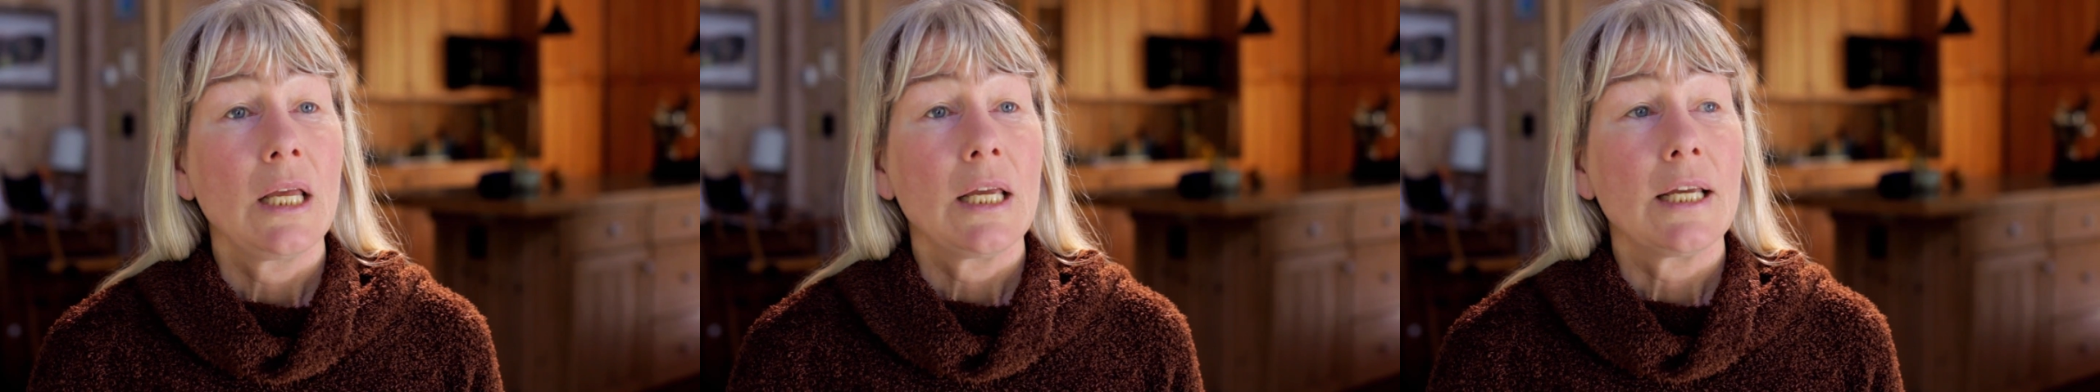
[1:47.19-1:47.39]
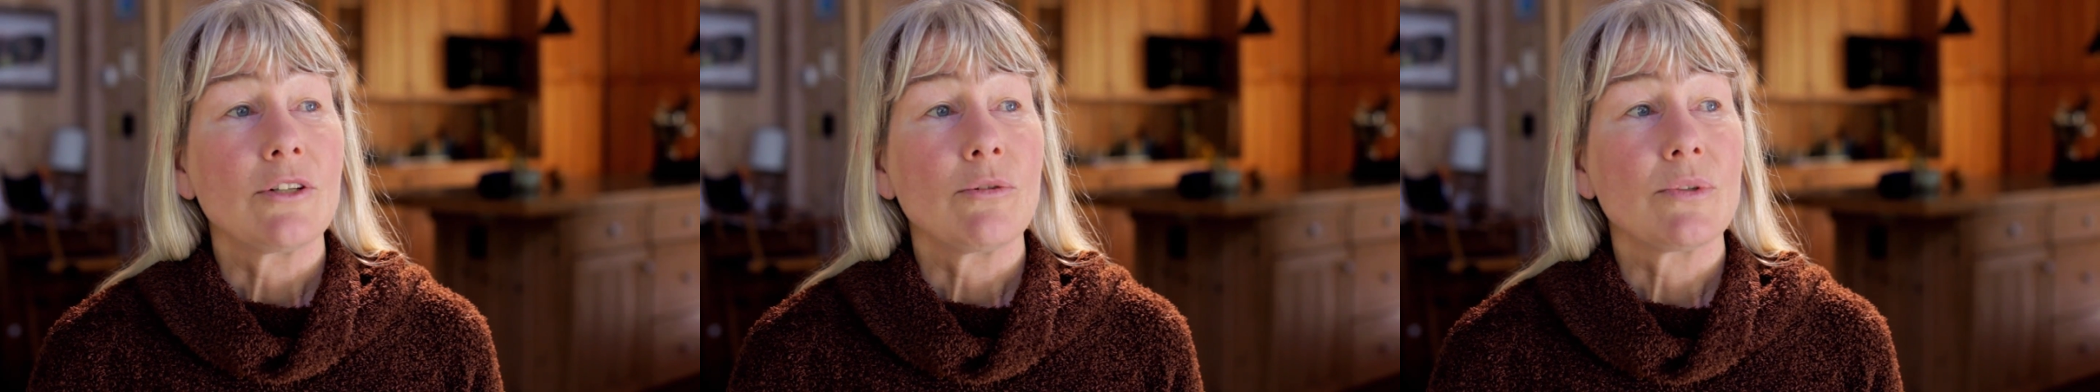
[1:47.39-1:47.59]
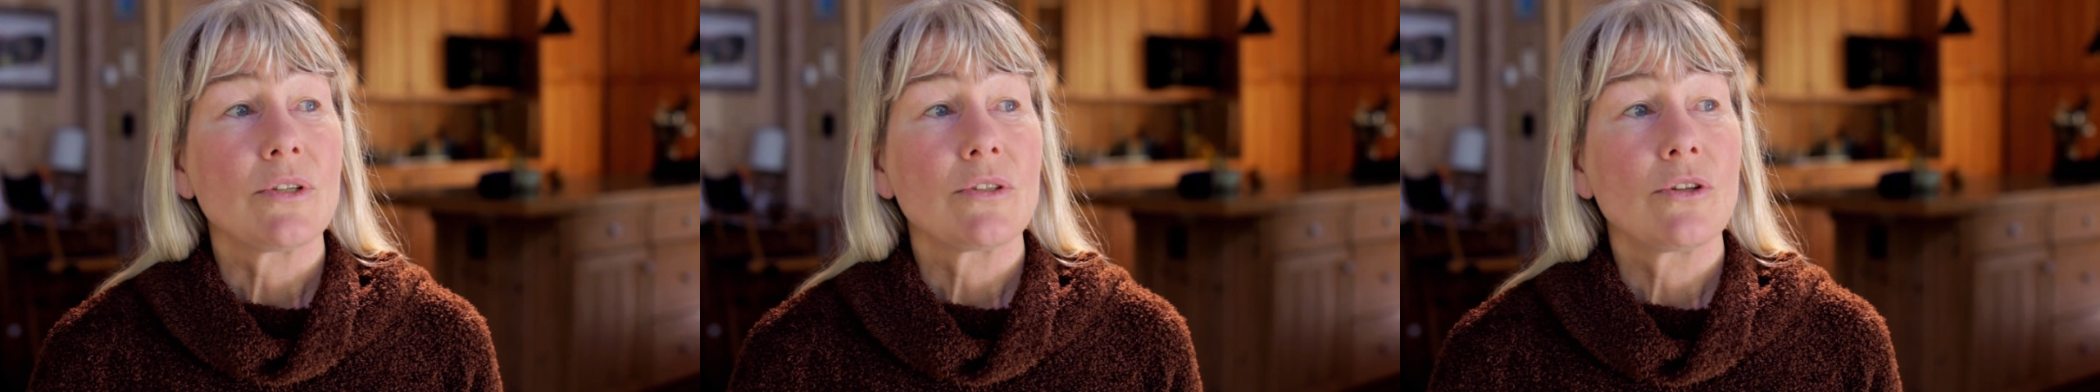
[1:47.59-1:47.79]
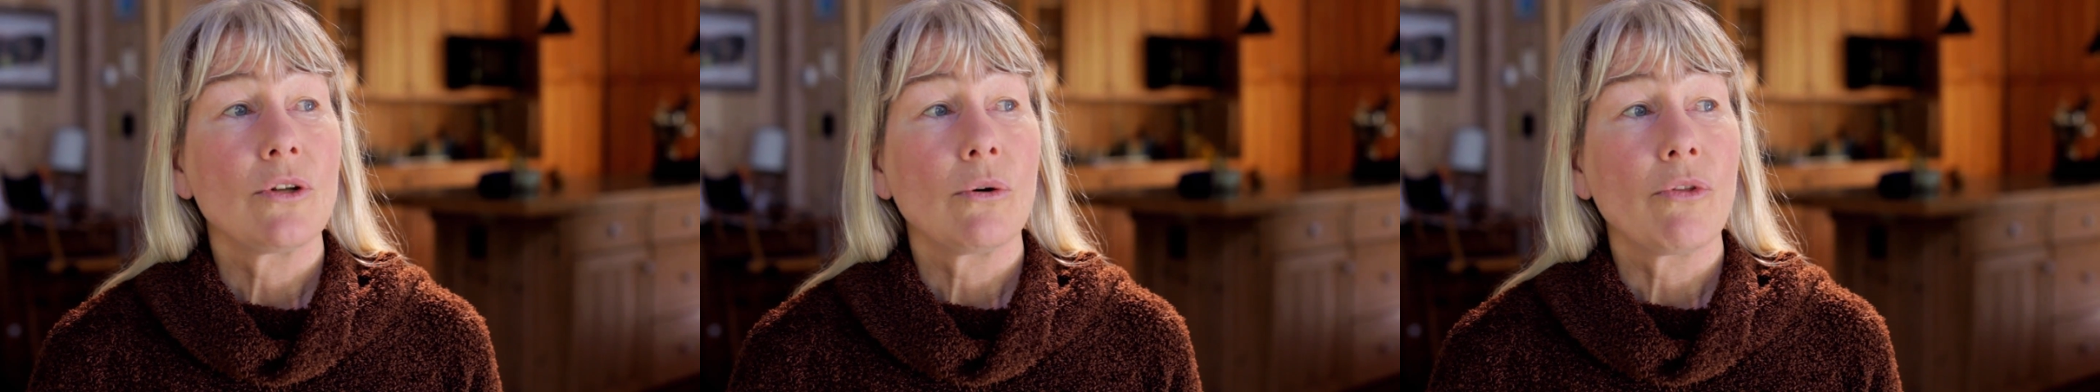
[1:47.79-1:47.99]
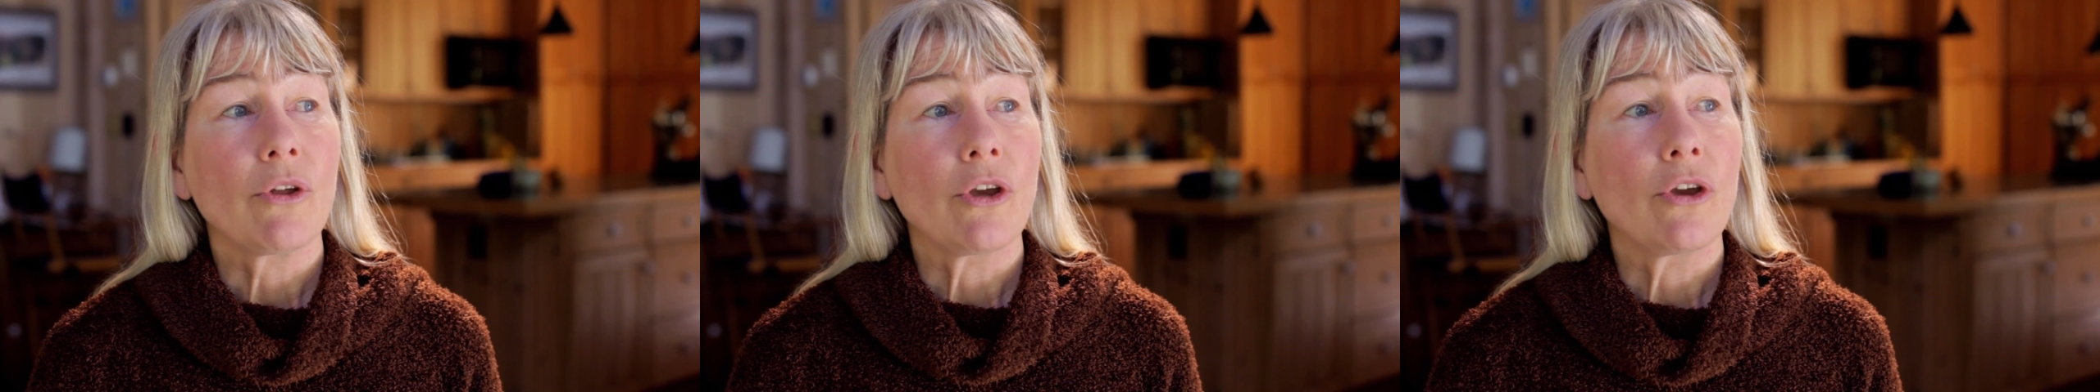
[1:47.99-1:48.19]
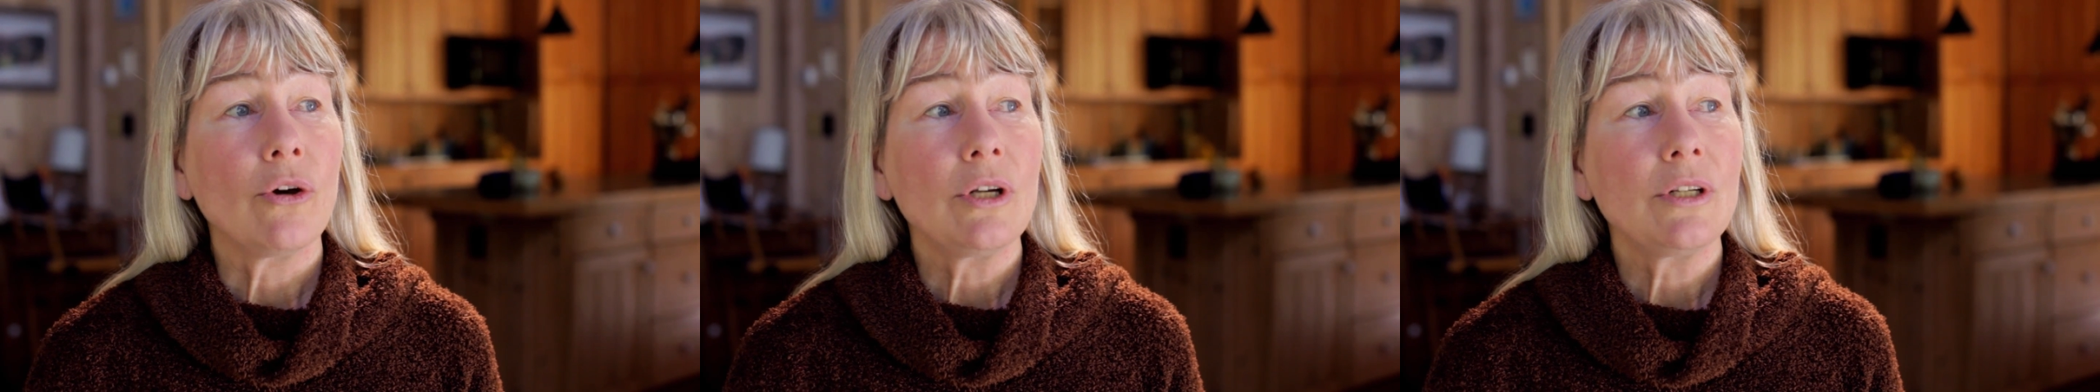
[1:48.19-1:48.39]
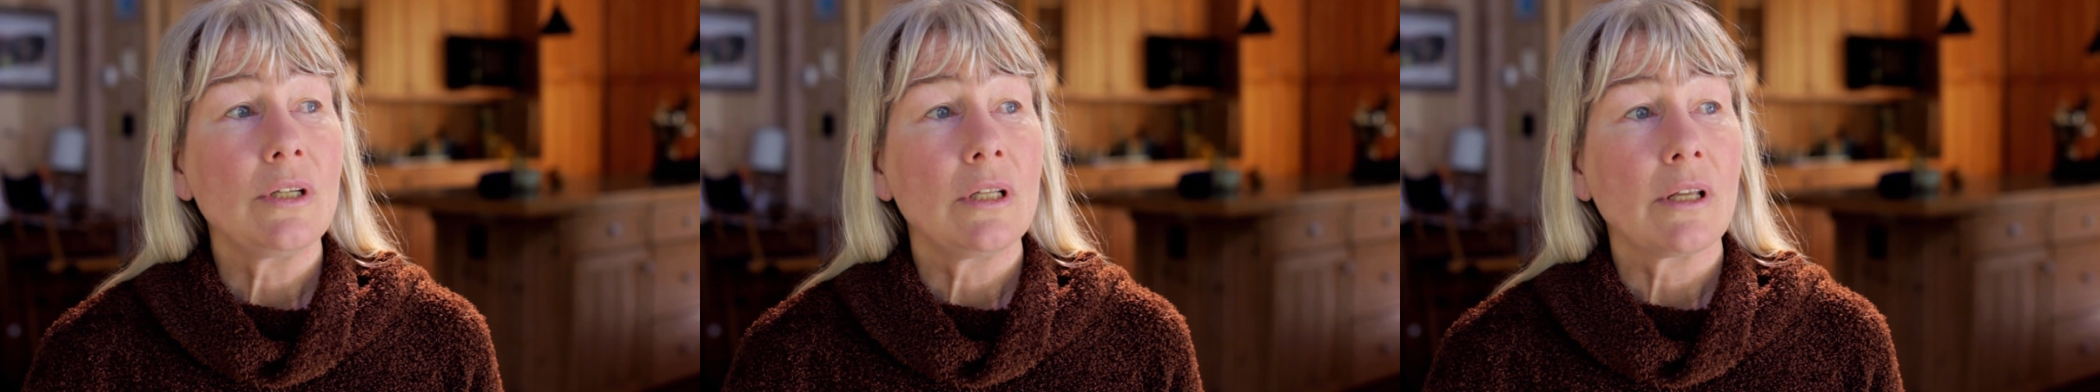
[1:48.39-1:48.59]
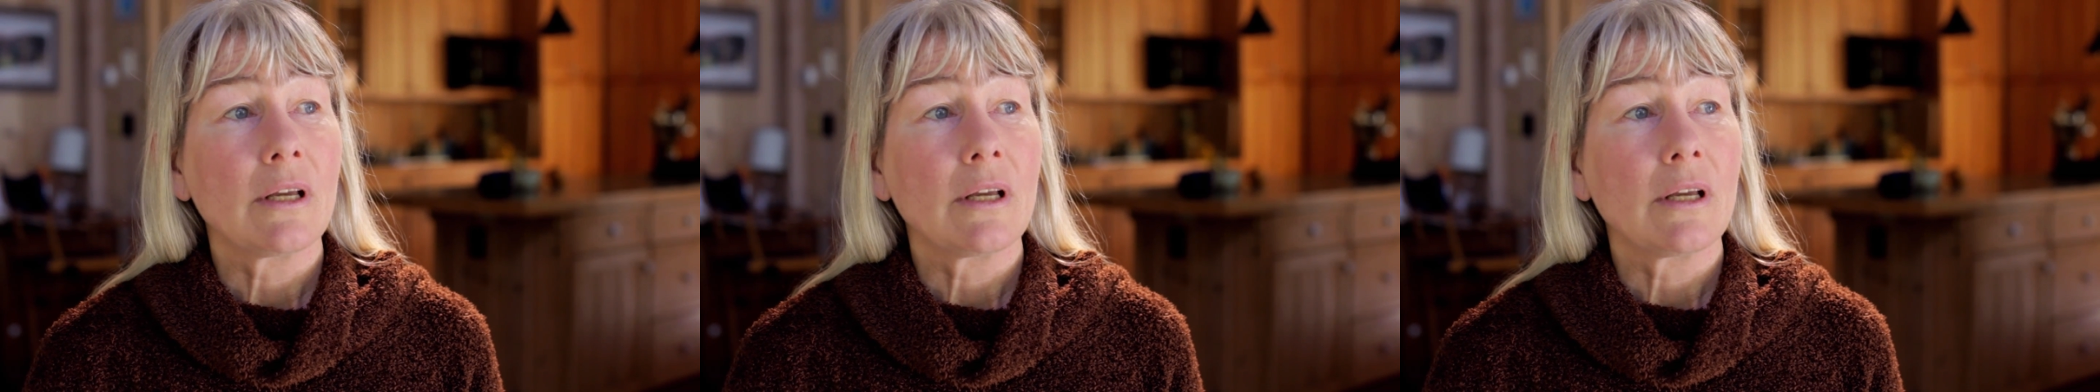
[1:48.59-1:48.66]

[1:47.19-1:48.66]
it was as though the good in